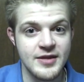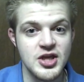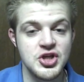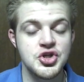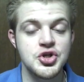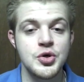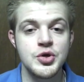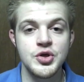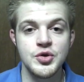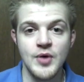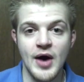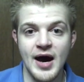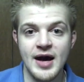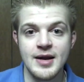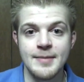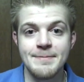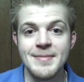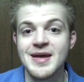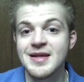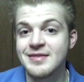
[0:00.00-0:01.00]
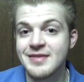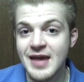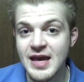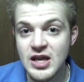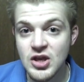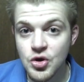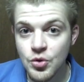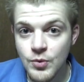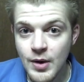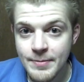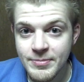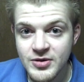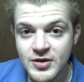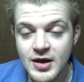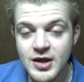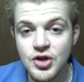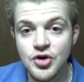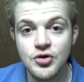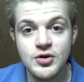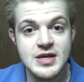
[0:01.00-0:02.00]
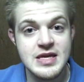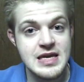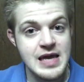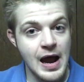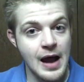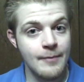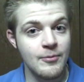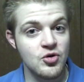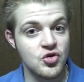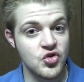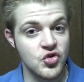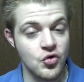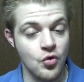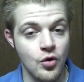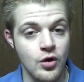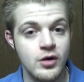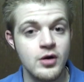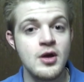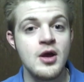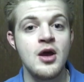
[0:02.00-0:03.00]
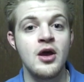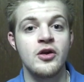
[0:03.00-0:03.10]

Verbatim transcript: They show you how to maintain your website, your e-commerce store,